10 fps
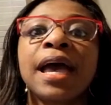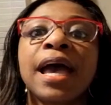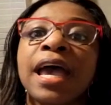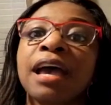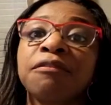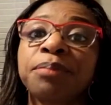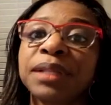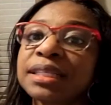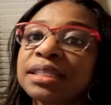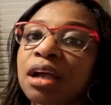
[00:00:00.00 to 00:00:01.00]
I have
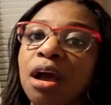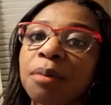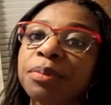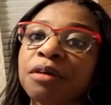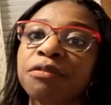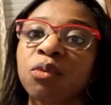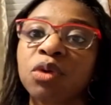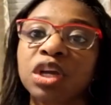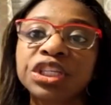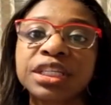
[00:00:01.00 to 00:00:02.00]
placed a copy of the
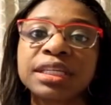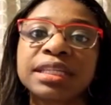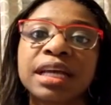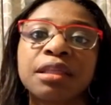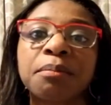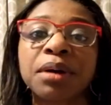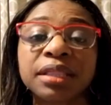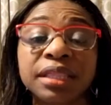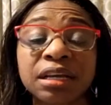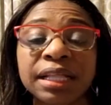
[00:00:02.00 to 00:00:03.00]
worksheet and the
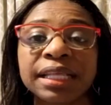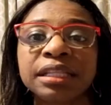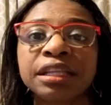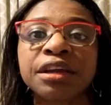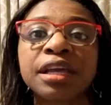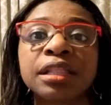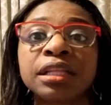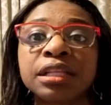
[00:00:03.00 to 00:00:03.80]
monthly calendar in the